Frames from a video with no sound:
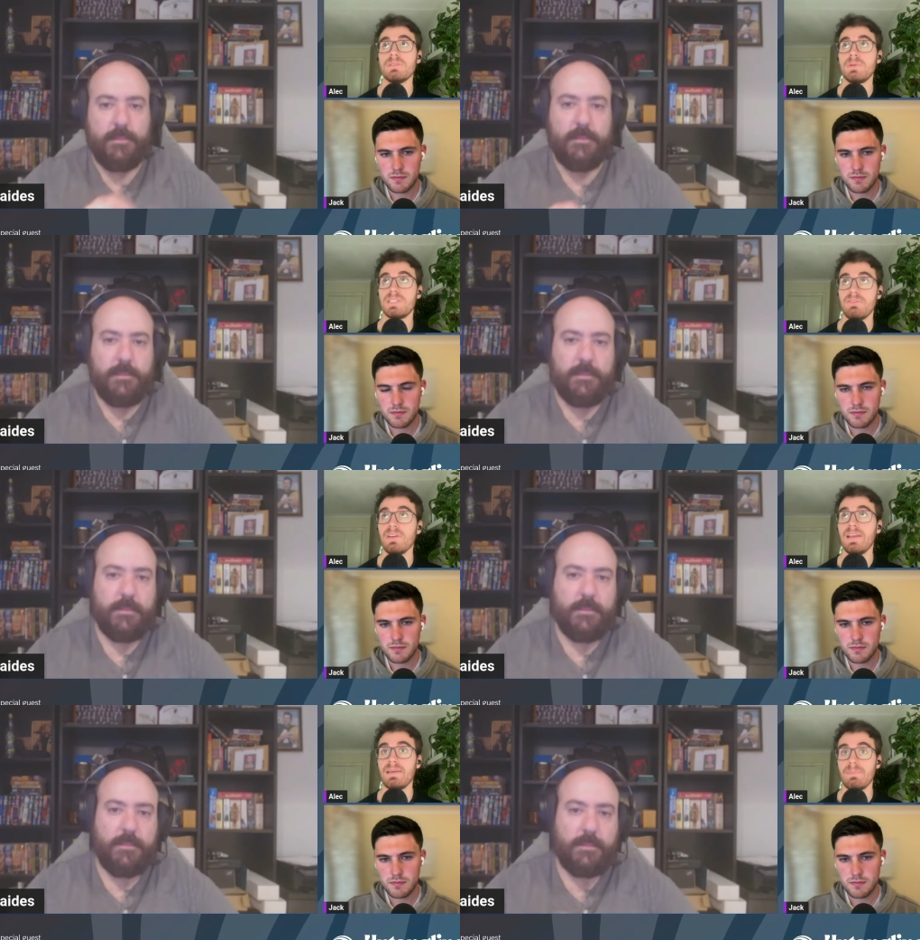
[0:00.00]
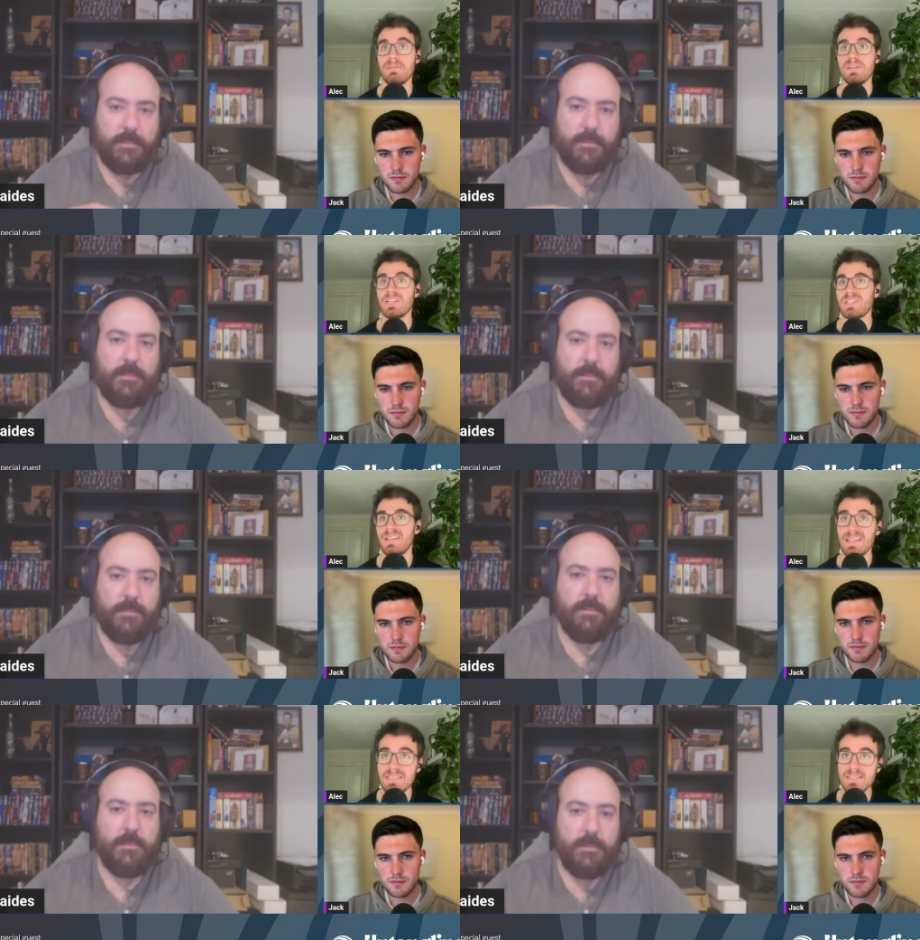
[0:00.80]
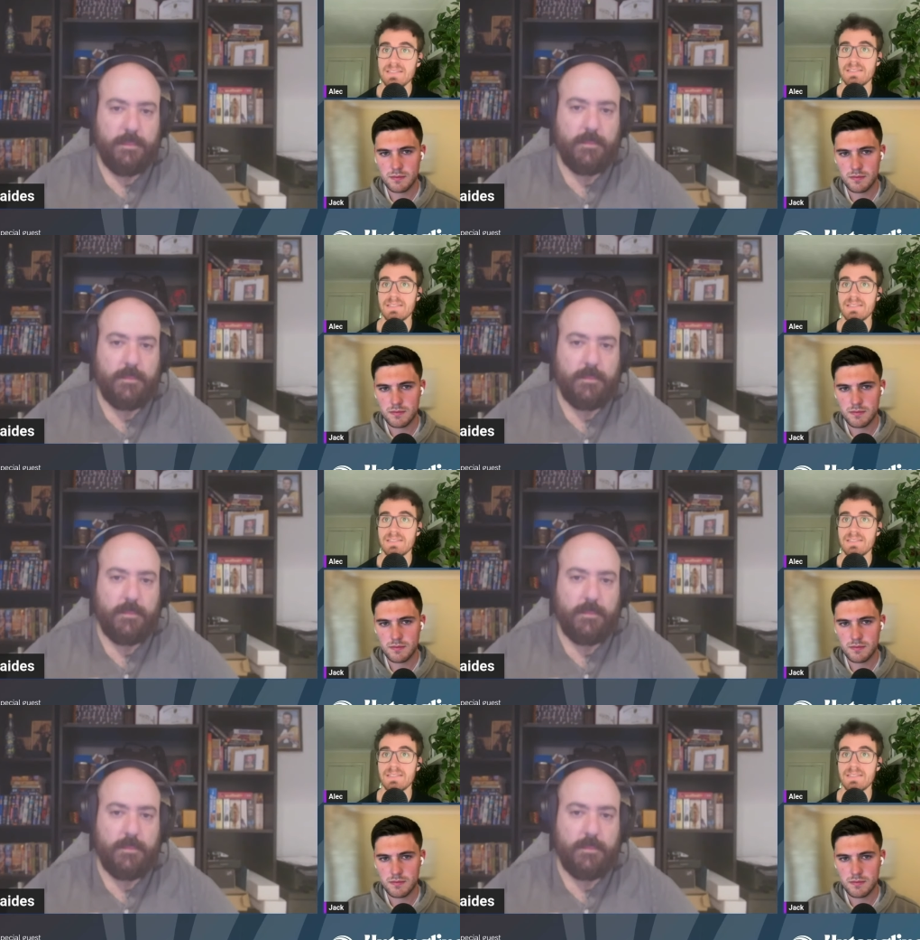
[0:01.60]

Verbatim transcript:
Speaker 1: specifically about digital identity